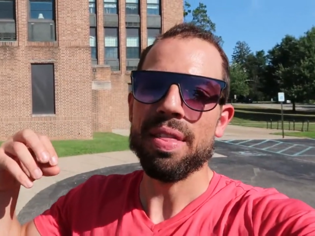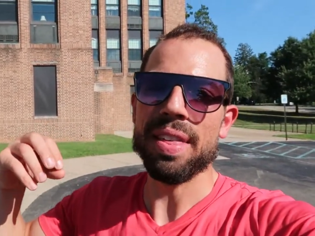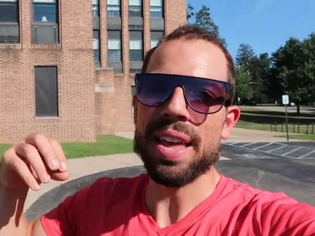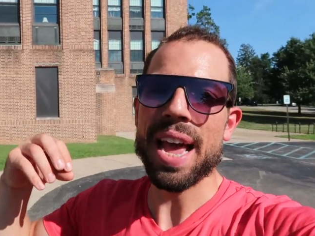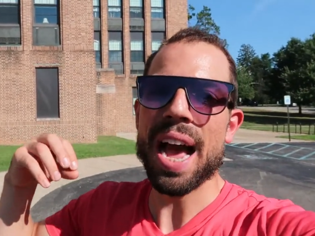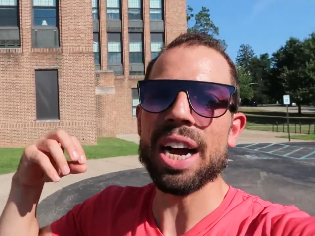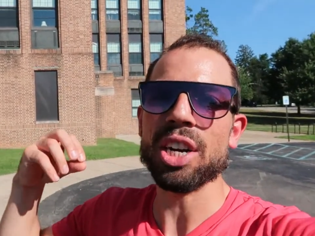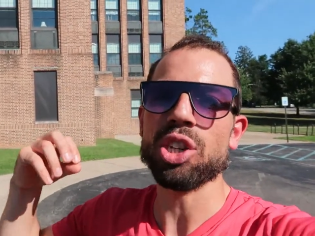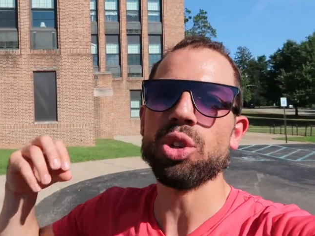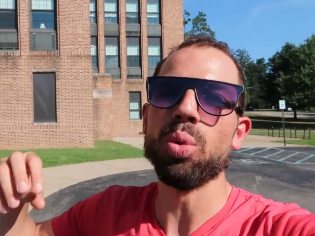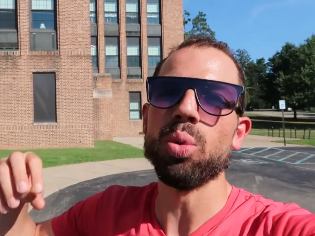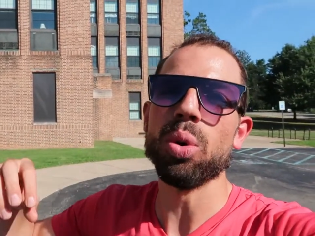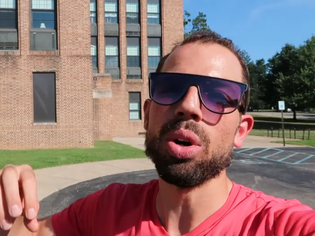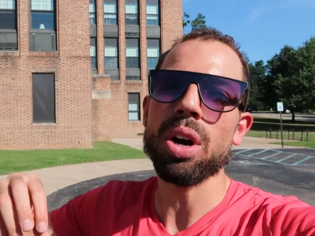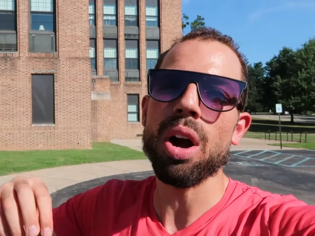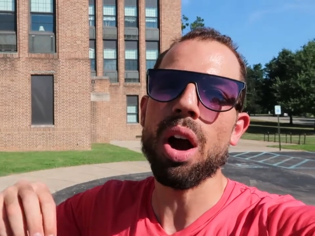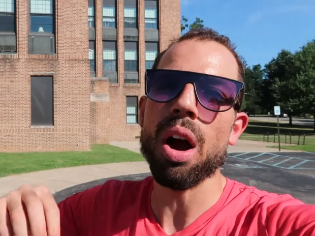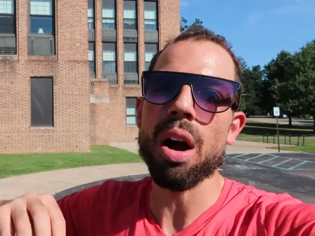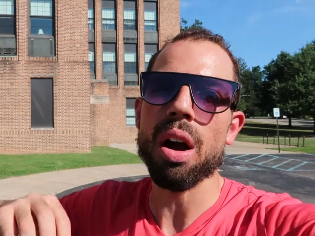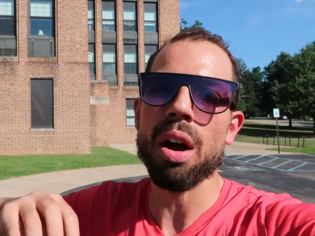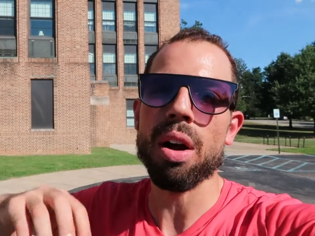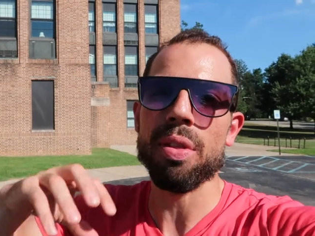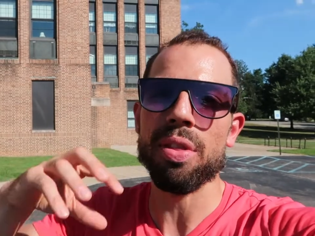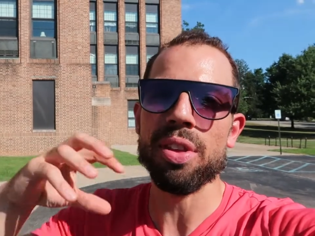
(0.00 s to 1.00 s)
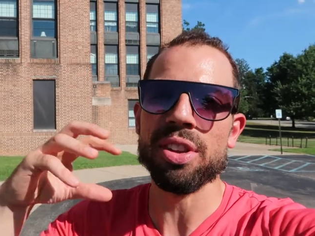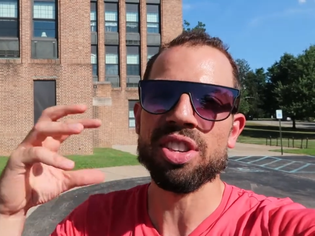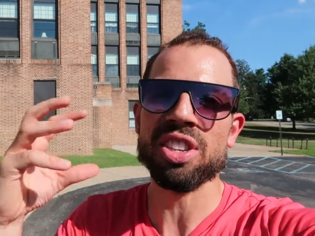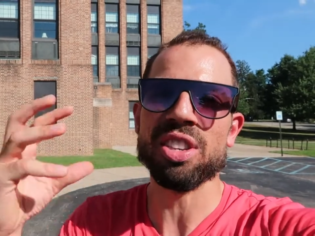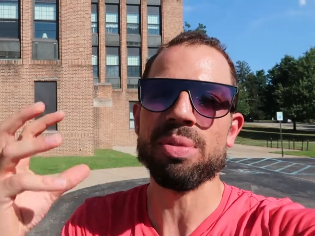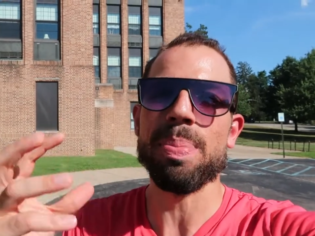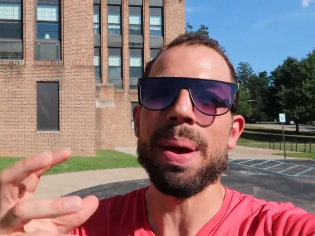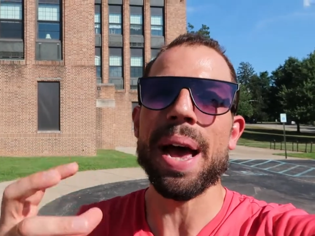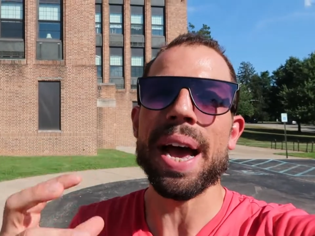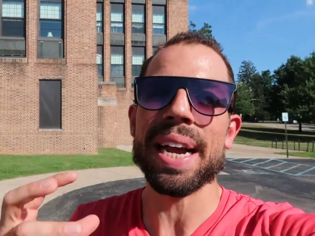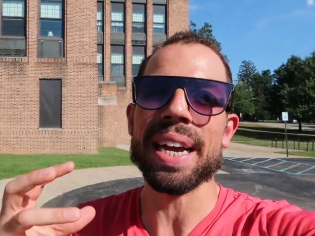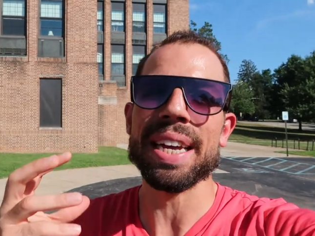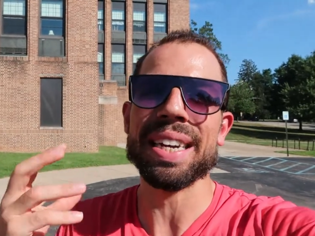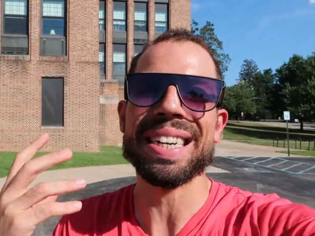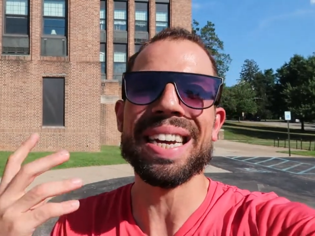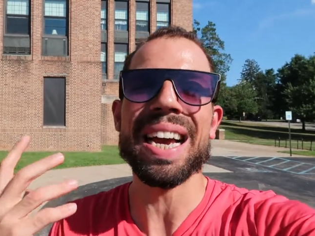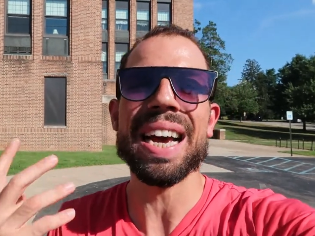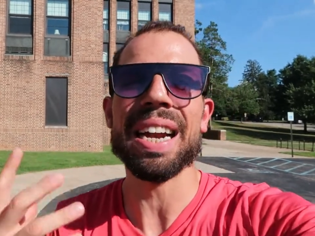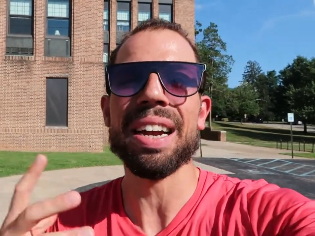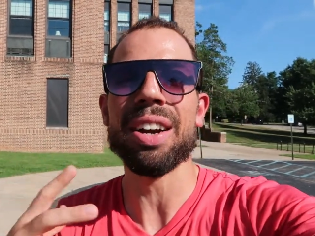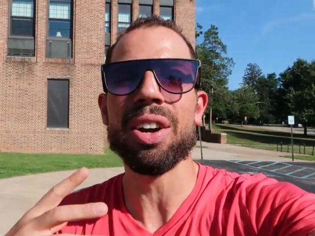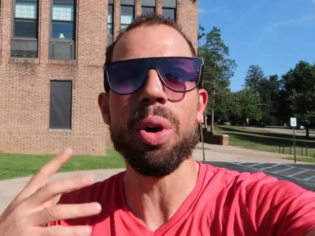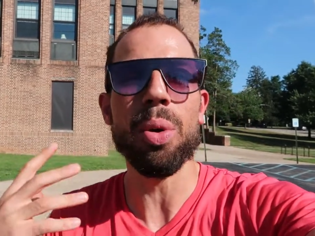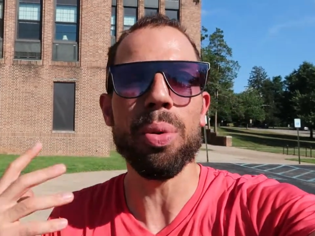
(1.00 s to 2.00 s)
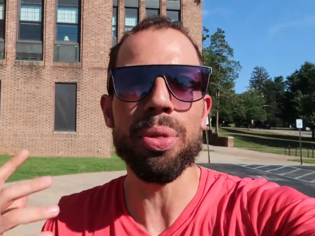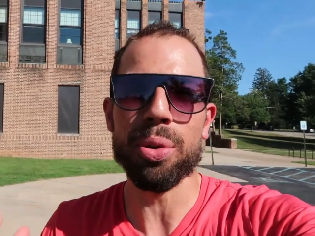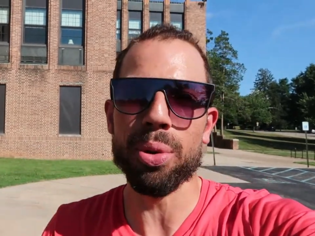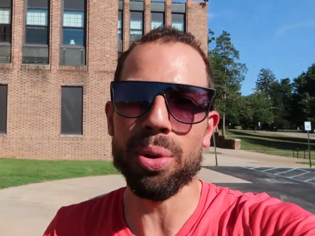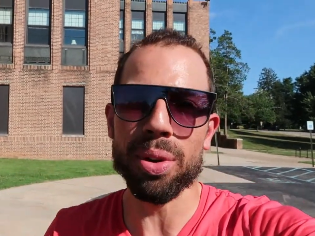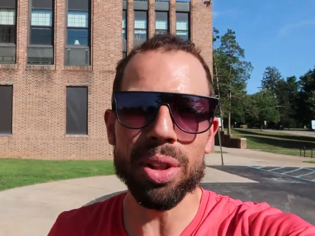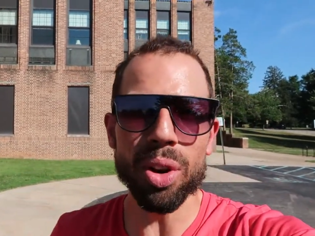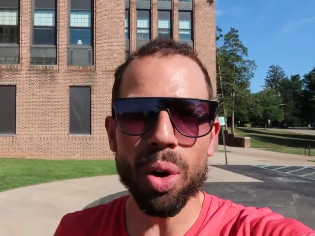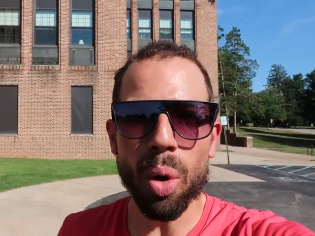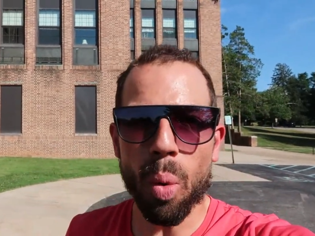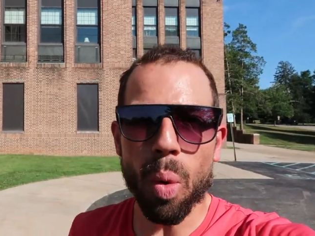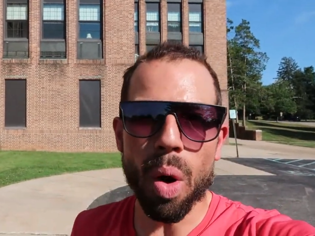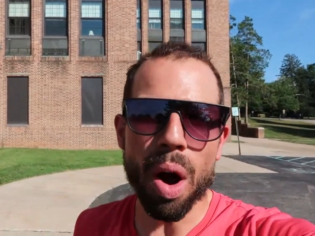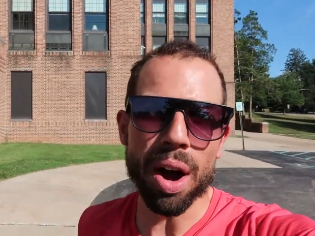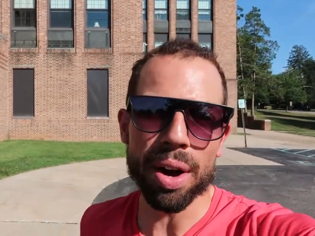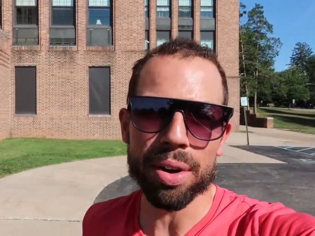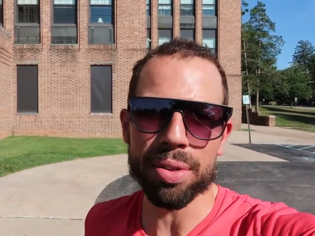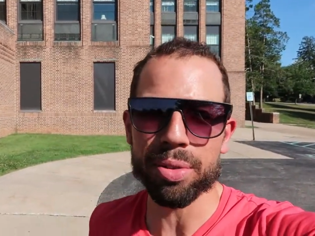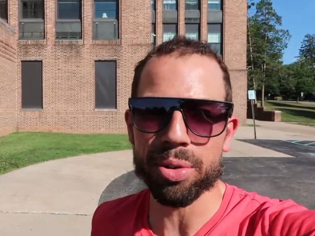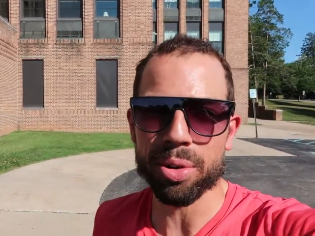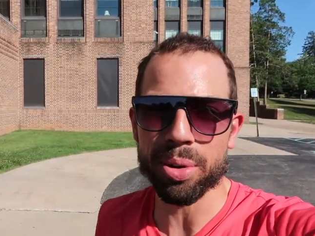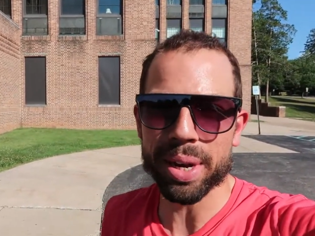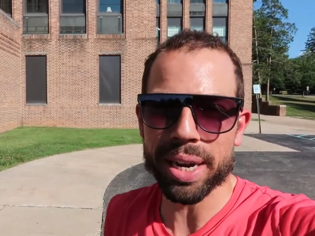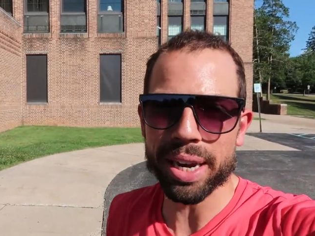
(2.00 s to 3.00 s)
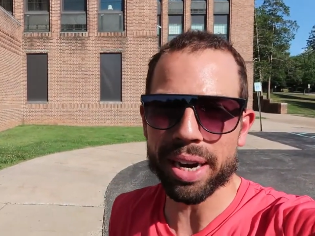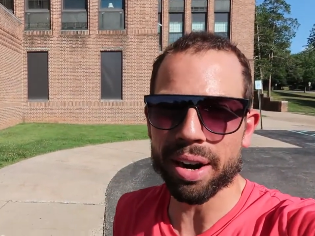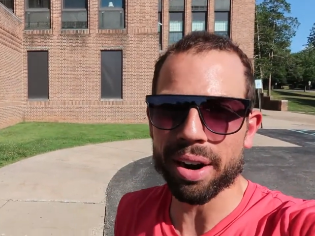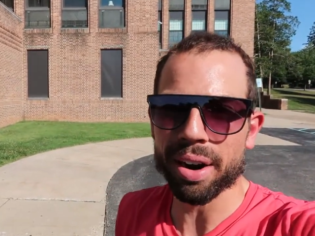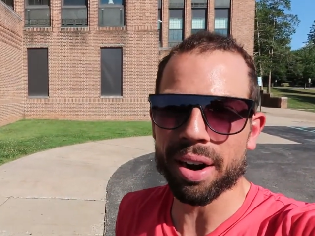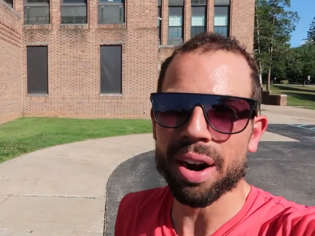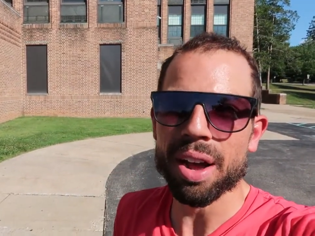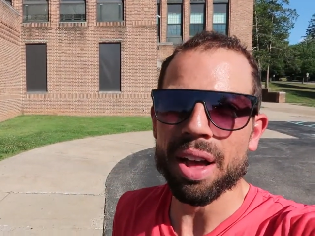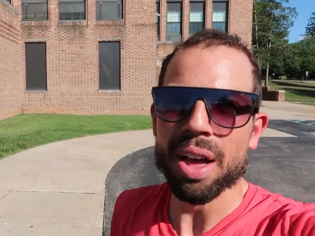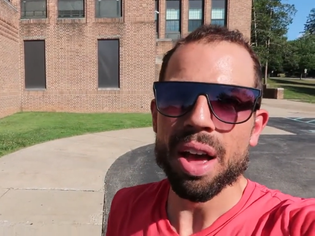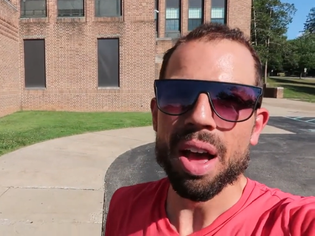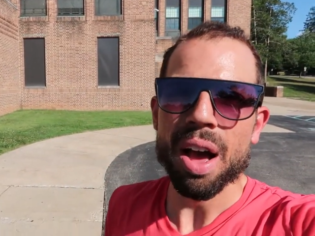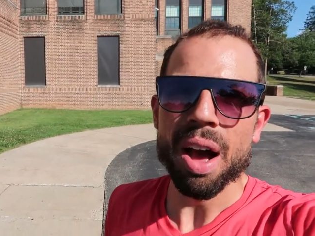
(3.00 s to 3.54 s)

the actual car, the spec, and kind of go through a little walkthrough here